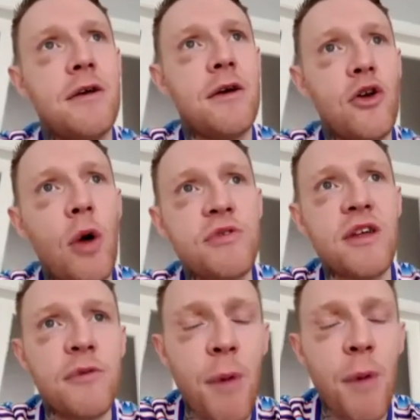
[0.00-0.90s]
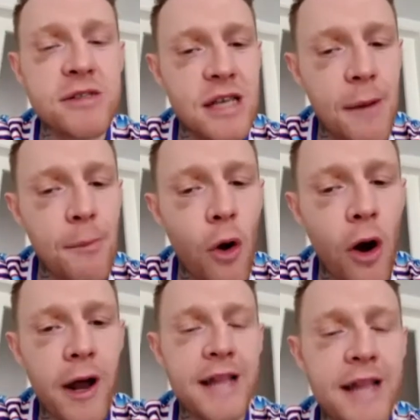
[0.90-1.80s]
you know, I was boxing a lot
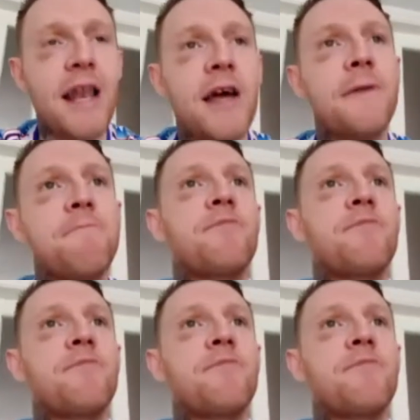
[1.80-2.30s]
more. And then I